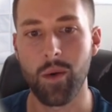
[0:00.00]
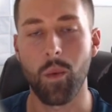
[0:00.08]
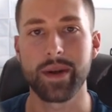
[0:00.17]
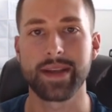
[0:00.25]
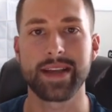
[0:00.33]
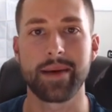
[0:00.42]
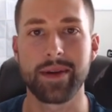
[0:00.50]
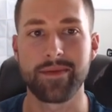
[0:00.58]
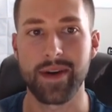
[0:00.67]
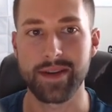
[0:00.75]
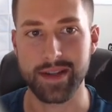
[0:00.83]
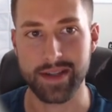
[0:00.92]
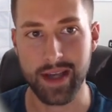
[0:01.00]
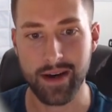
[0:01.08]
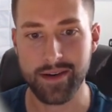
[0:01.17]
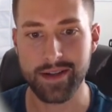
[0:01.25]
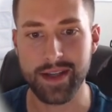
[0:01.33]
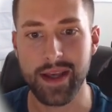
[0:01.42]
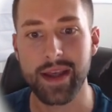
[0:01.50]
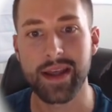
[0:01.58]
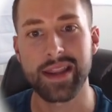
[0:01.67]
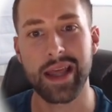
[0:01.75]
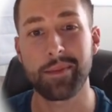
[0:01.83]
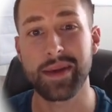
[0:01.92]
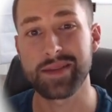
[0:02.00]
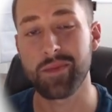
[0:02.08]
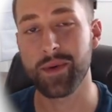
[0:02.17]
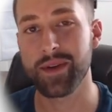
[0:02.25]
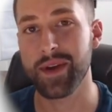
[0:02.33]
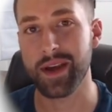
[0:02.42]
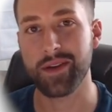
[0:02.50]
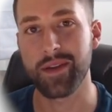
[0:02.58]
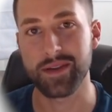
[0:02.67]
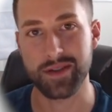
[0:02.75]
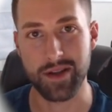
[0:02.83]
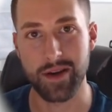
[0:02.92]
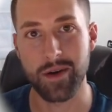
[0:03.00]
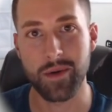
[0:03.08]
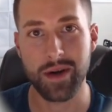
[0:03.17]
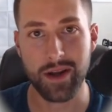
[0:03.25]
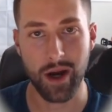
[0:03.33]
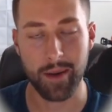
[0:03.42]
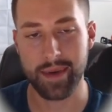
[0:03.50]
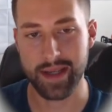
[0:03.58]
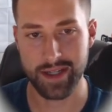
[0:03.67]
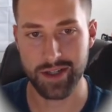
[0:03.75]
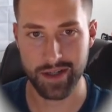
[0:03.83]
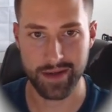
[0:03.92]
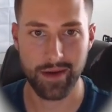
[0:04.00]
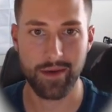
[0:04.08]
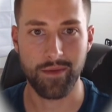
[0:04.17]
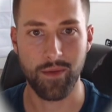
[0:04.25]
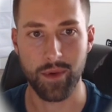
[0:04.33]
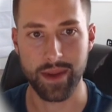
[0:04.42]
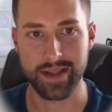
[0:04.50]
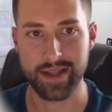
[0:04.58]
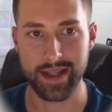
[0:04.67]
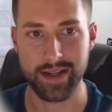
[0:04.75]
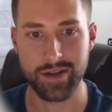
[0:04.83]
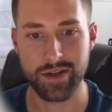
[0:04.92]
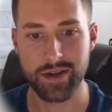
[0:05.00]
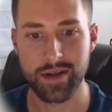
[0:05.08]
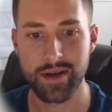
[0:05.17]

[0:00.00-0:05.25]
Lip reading: what does that mean for us as sellers? That means more than likely there's low competition for this niche.